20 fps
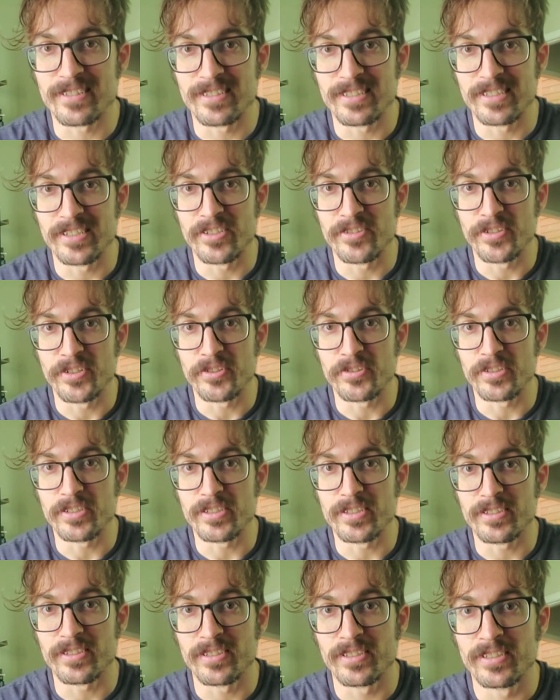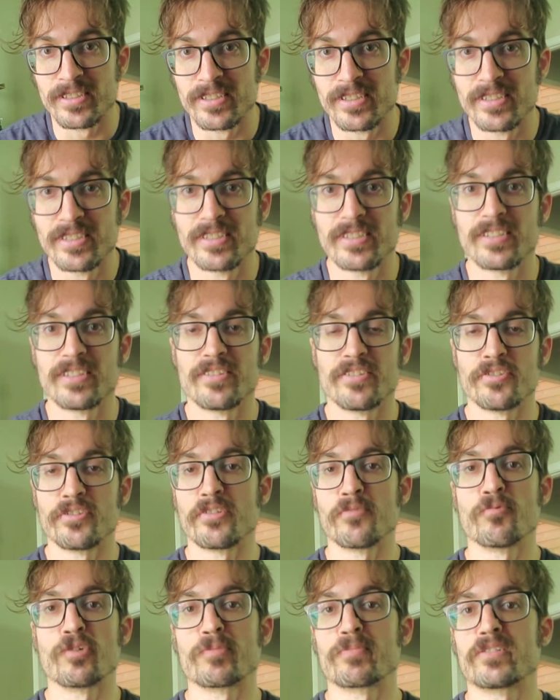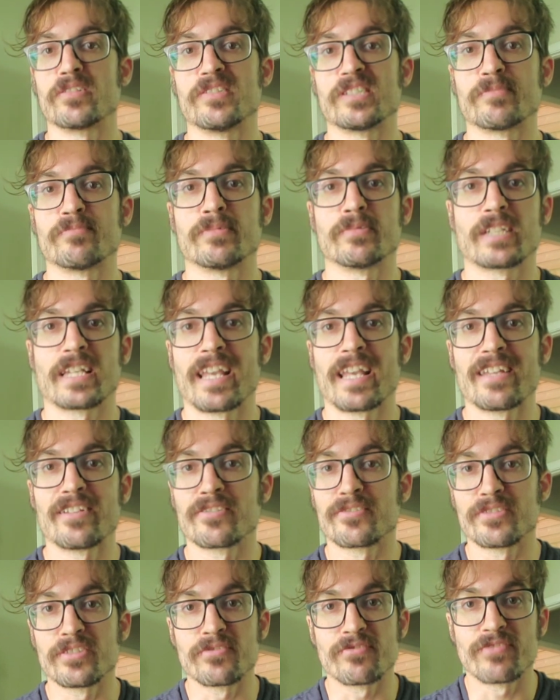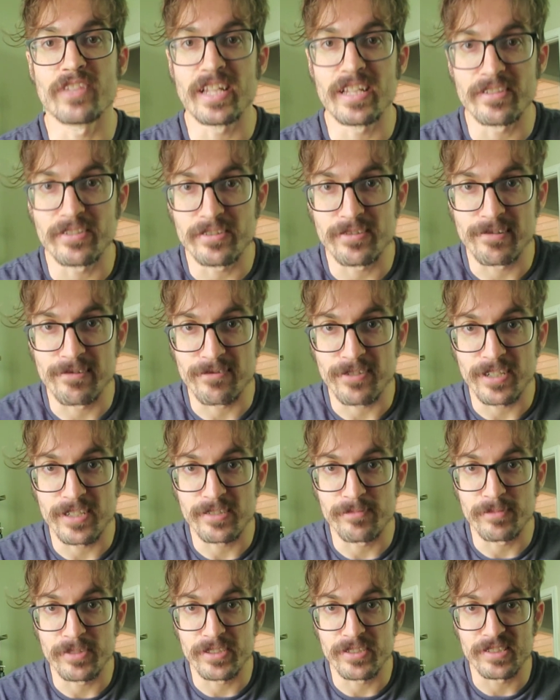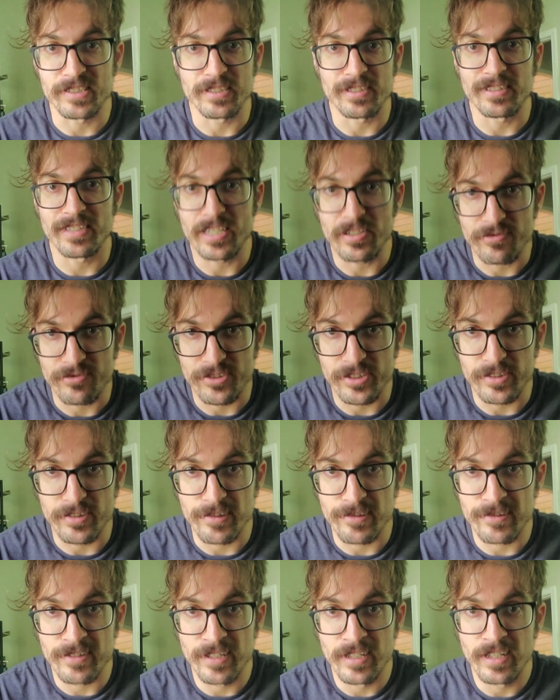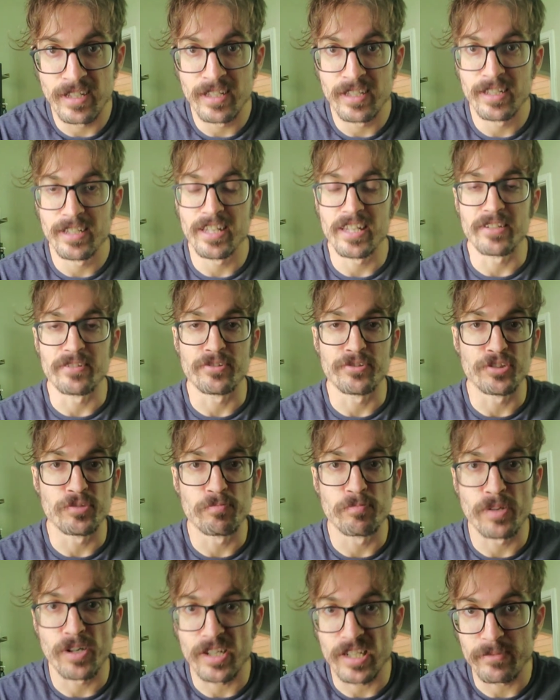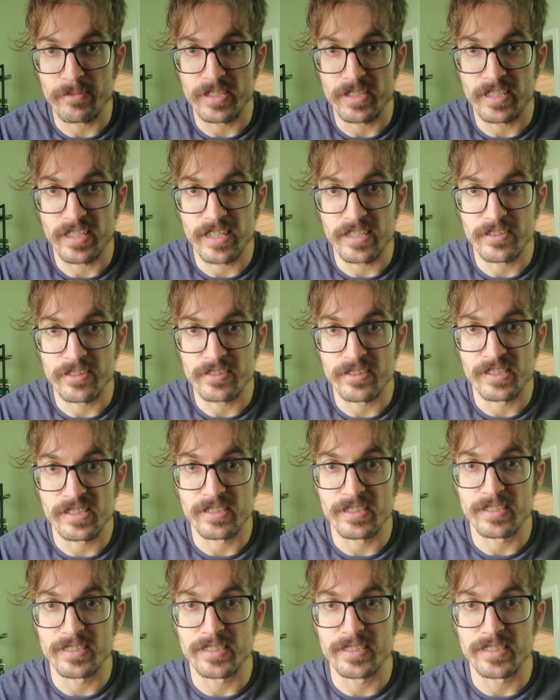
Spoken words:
They only work because of mechanical advantage, right? Because of leverage and good body mechanics.